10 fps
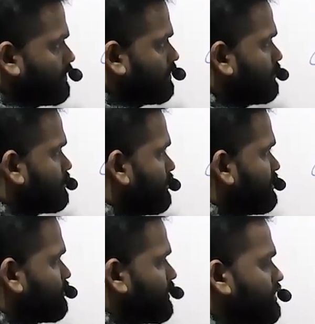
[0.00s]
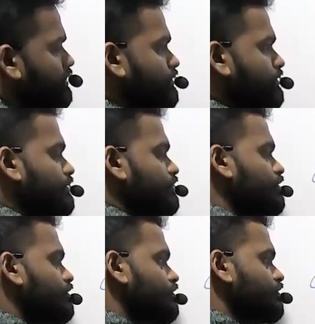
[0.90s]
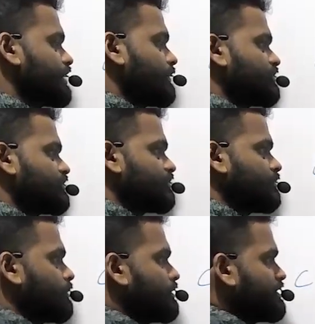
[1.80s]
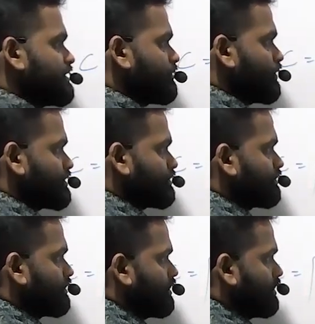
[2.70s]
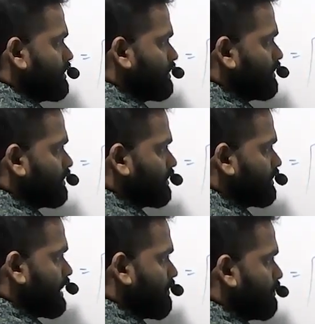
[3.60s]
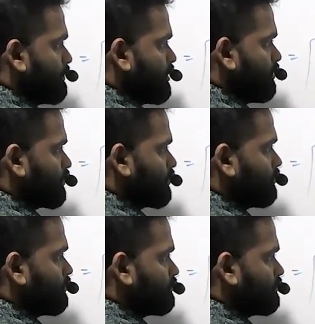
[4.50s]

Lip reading: So it's you're supposed to remember this equation, gamma P over rho.